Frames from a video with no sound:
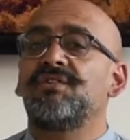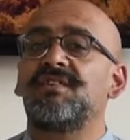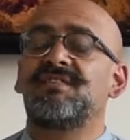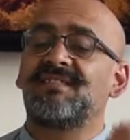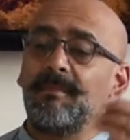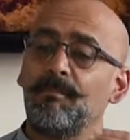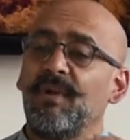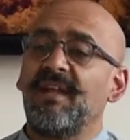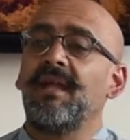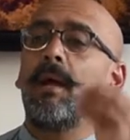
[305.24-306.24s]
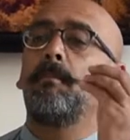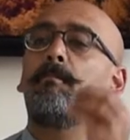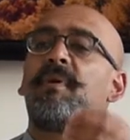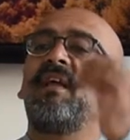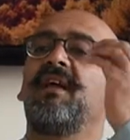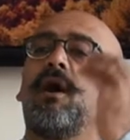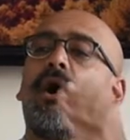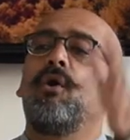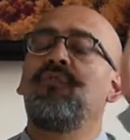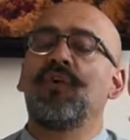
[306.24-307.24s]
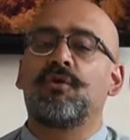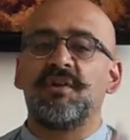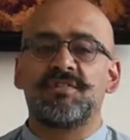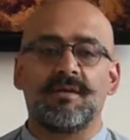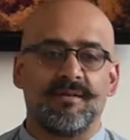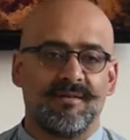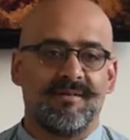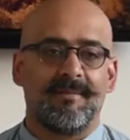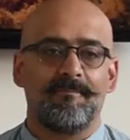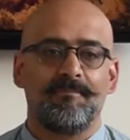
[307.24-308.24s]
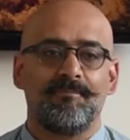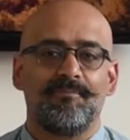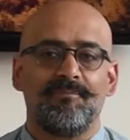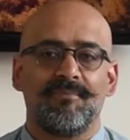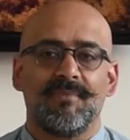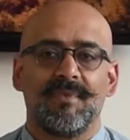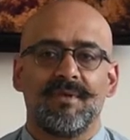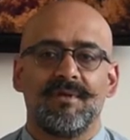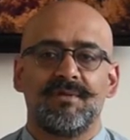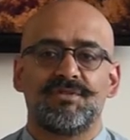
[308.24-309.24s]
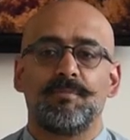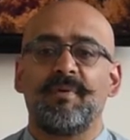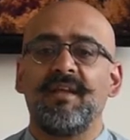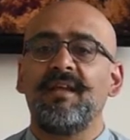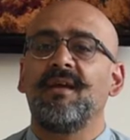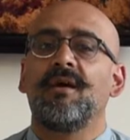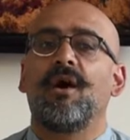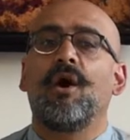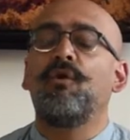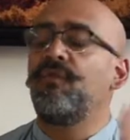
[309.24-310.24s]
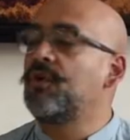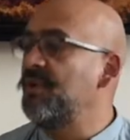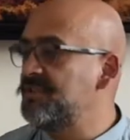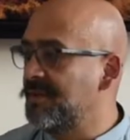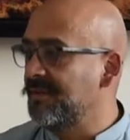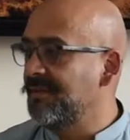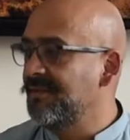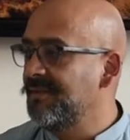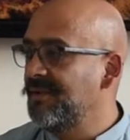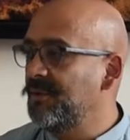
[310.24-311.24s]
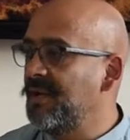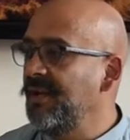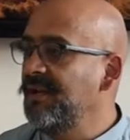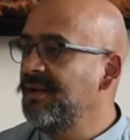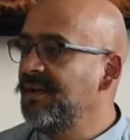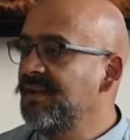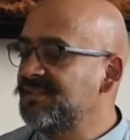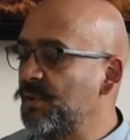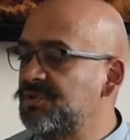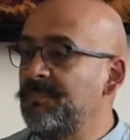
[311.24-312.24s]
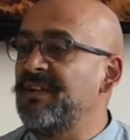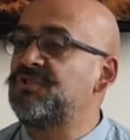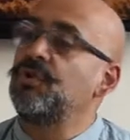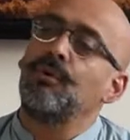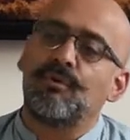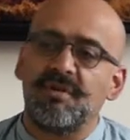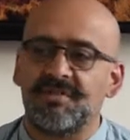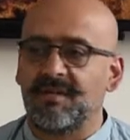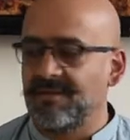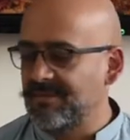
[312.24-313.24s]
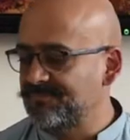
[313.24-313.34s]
to simply be overcritical. To be overcritical. Okay, so to be too critical.